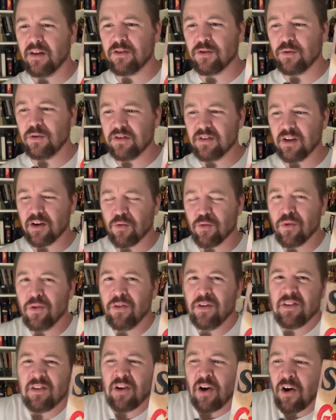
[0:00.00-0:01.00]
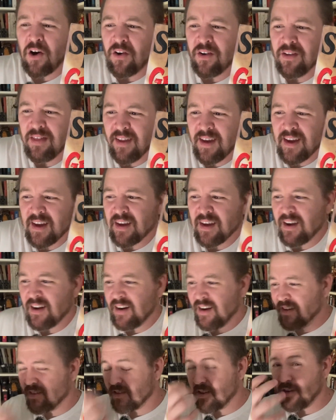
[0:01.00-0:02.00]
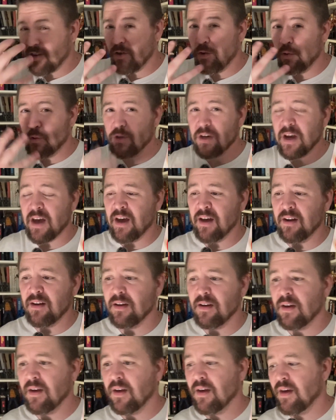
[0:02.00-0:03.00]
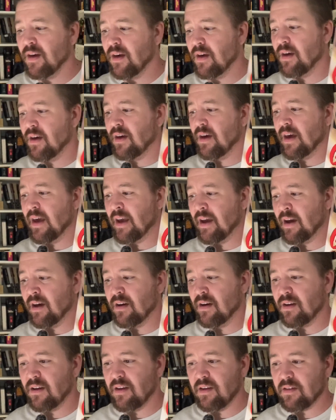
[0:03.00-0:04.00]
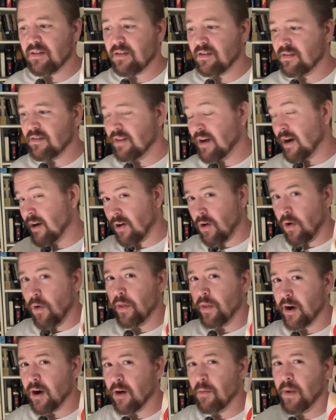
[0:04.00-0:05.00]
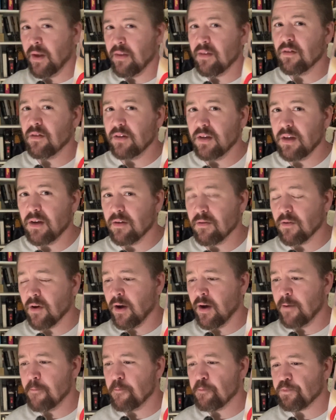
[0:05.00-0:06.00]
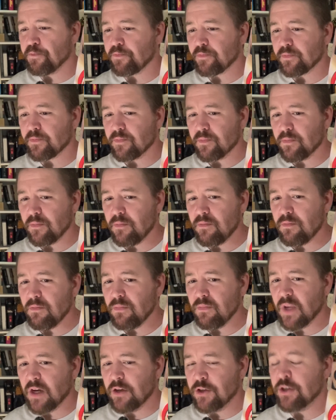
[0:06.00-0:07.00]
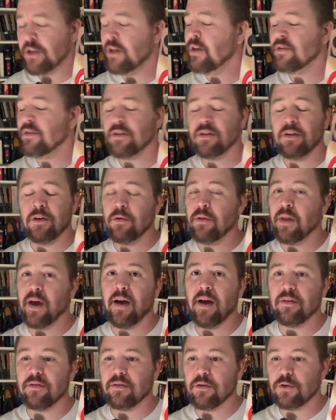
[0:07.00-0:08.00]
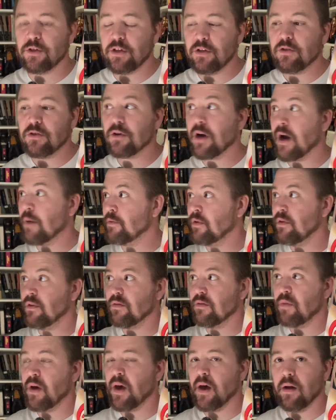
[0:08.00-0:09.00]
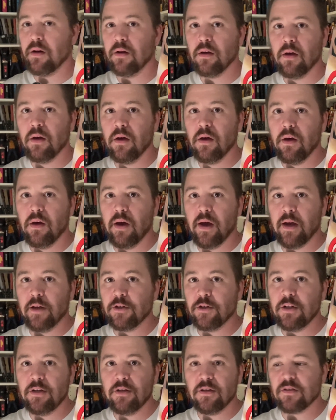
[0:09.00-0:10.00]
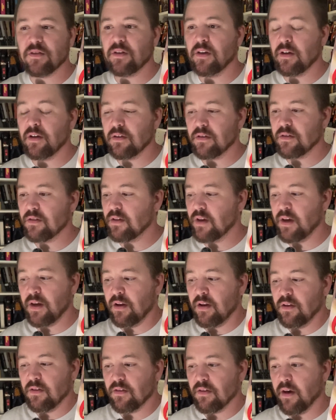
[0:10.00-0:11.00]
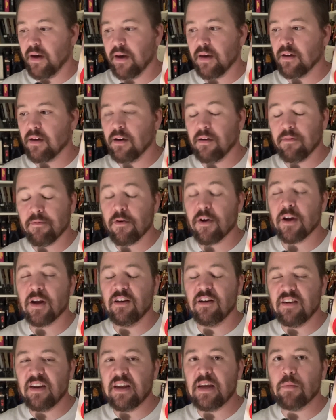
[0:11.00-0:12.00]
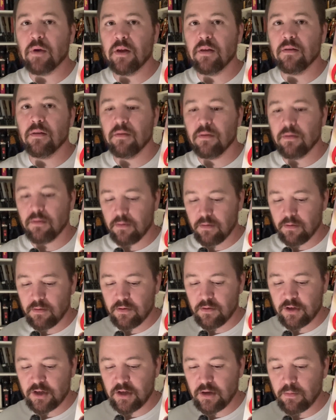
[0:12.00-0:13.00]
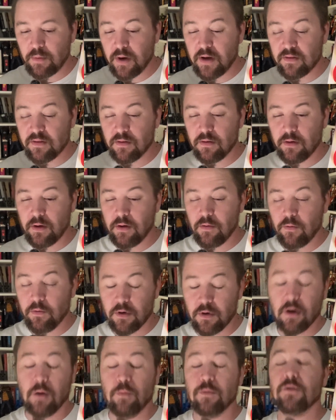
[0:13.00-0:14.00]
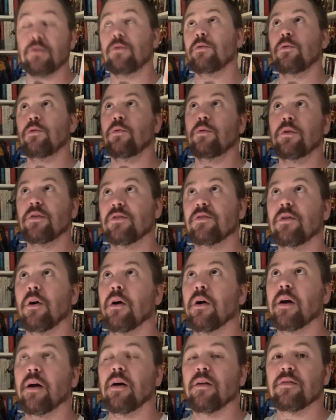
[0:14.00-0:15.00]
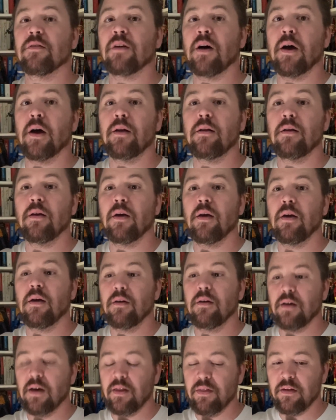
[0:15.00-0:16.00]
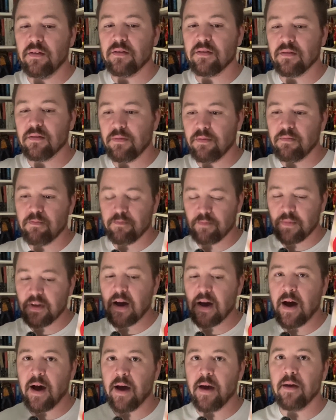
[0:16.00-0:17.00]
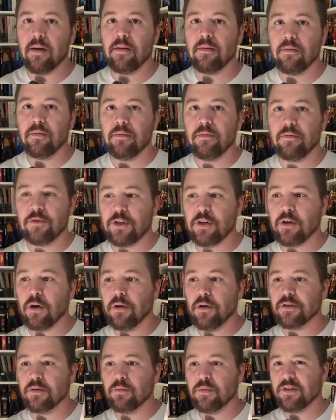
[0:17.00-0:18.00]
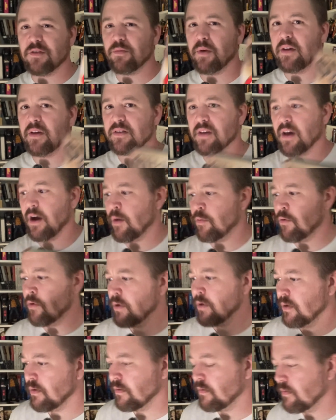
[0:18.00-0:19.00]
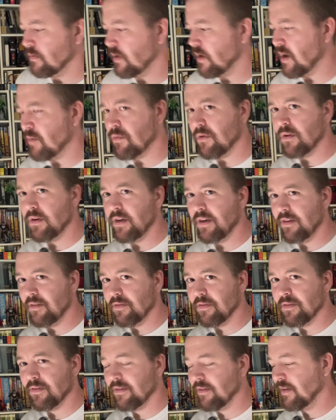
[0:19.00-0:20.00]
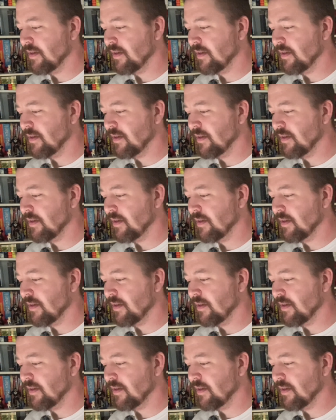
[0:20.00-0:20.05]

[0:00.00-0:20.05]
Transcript: So he's like really tall and lanky, and he has a huge head, and he's not all there mentally, right? She doesn't know that, so she's trapped in this bed, and she just thinks it is like a freaking demon. She basically comes to, it's dark outside, and this guy, she calls him the Space Cowboy, I believe.